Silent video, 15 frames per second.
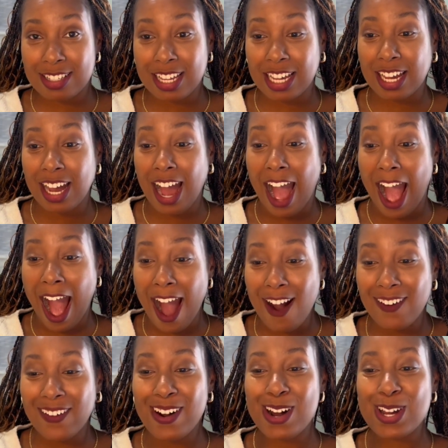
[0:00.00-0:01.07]
Like
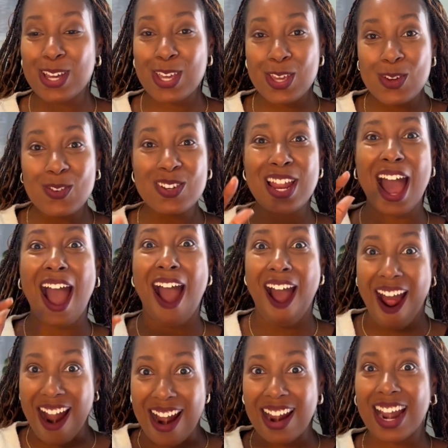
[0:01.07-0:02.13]
how cute
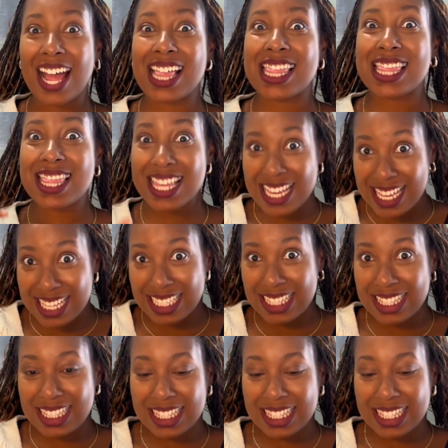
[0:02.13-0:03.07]
are these?